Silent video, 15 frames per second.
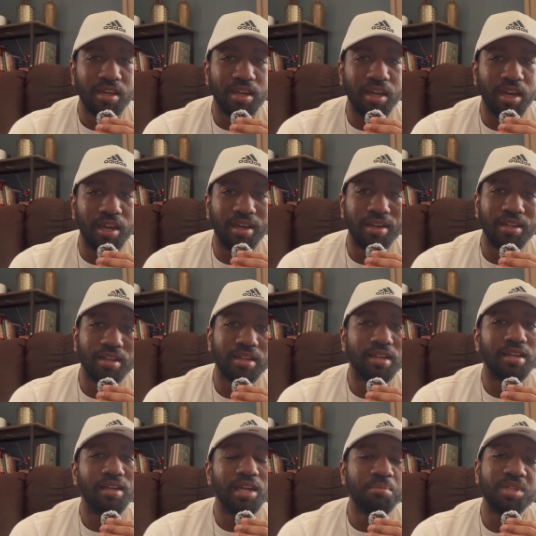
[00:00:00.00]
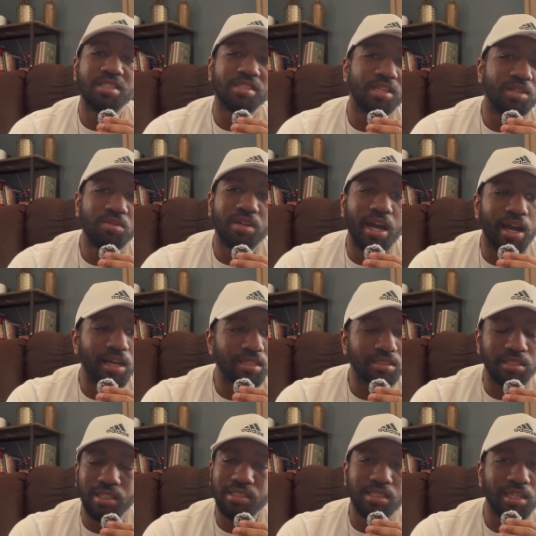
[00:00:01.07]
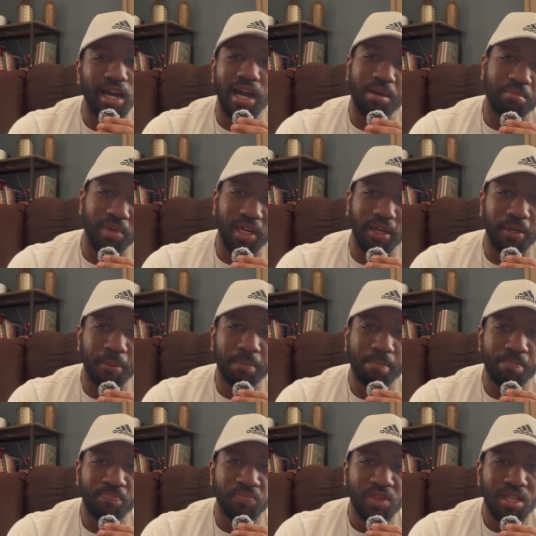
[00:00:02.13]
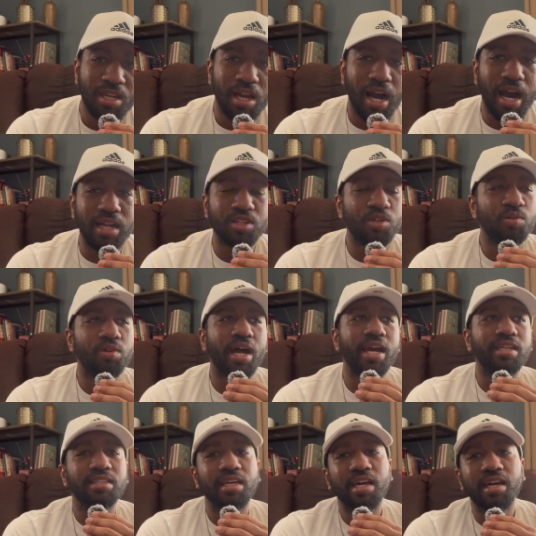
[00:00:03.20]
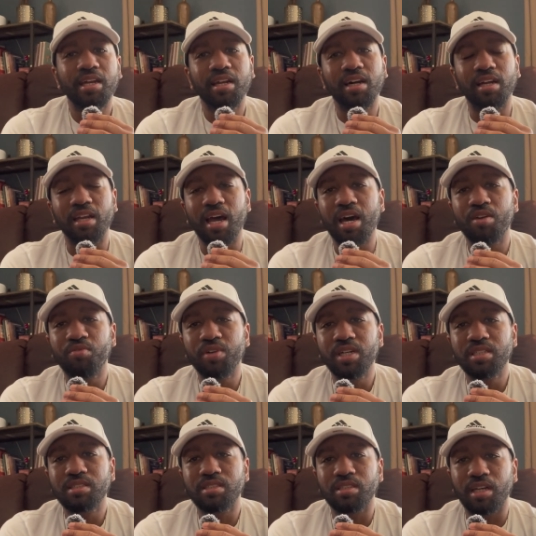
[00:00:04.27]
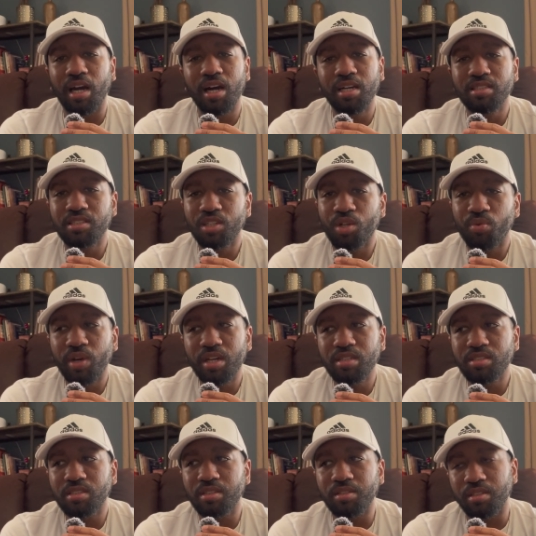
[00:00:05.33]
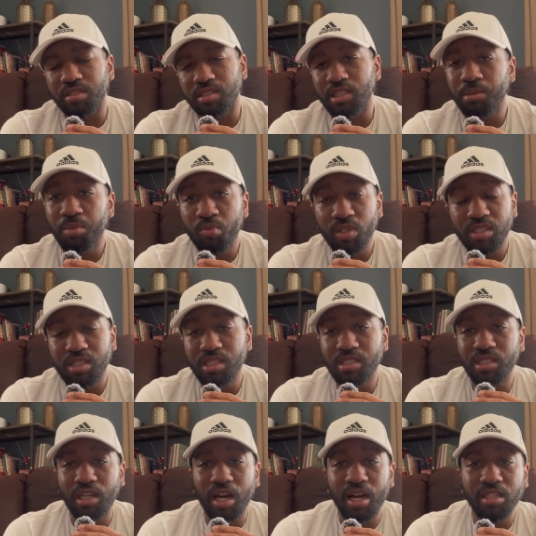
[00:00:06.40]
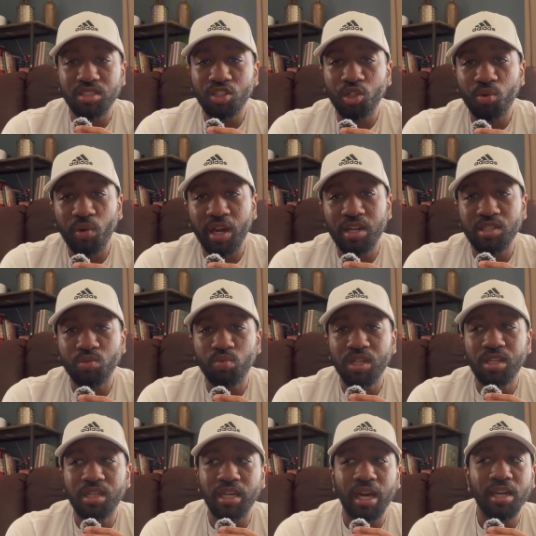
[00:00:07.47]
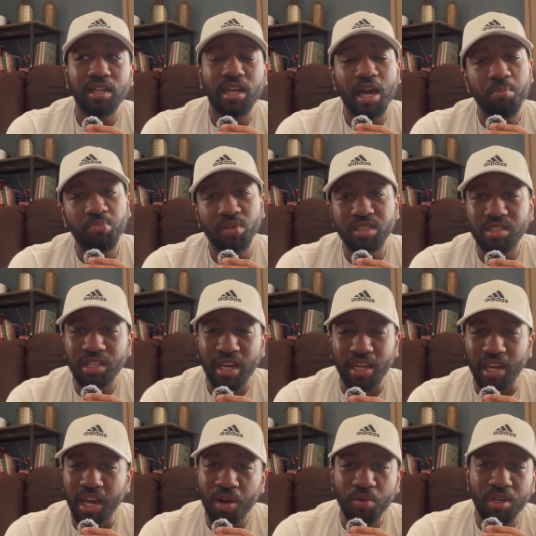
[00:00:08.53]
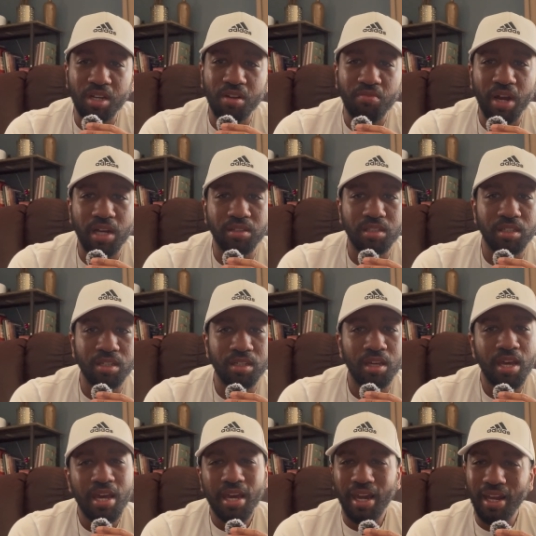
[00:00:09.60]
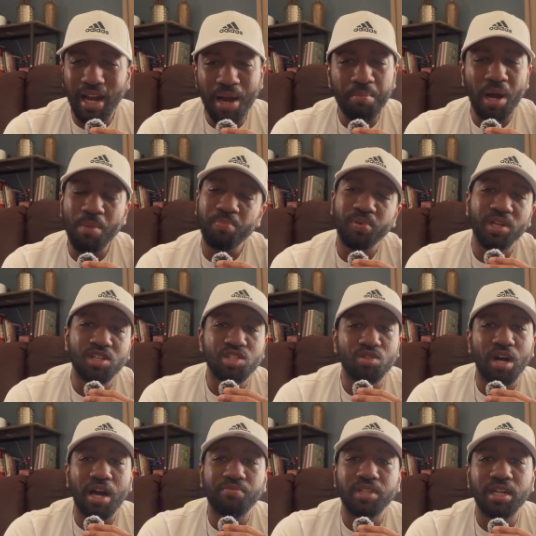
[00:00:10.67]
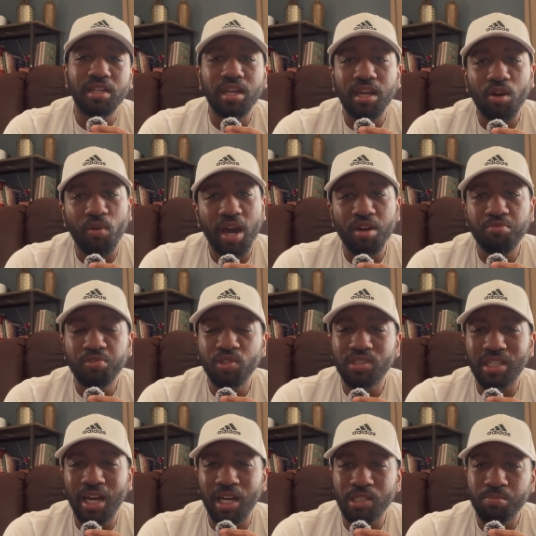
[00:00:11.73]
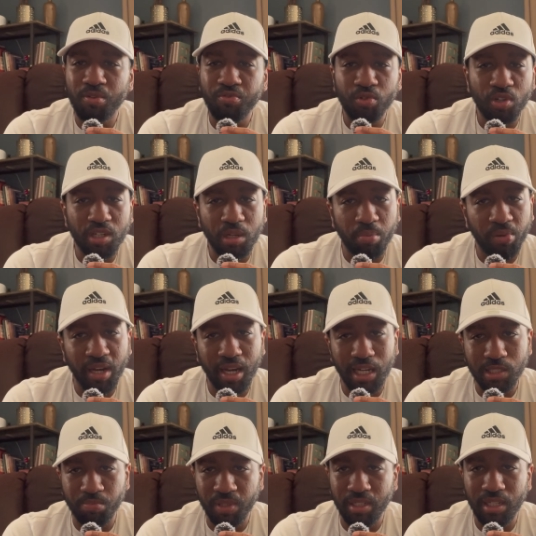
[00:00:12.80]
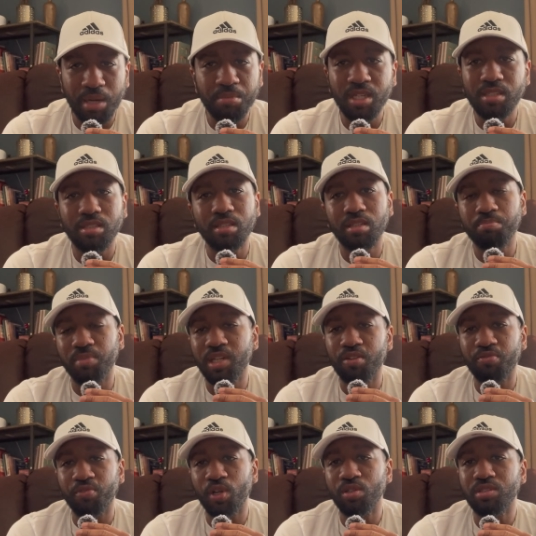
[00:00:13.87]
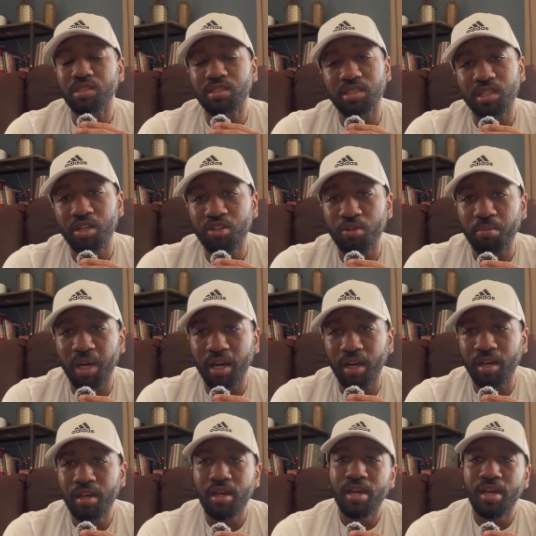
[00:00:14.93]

And let me tell you guys, it's not, man. I don't like that a lot of us content creators, semen retention content creators, we kind of like push that narrative out there. And I'm pretty sure I've done that quite a few times before in the past. But let me be the first to tell you, man,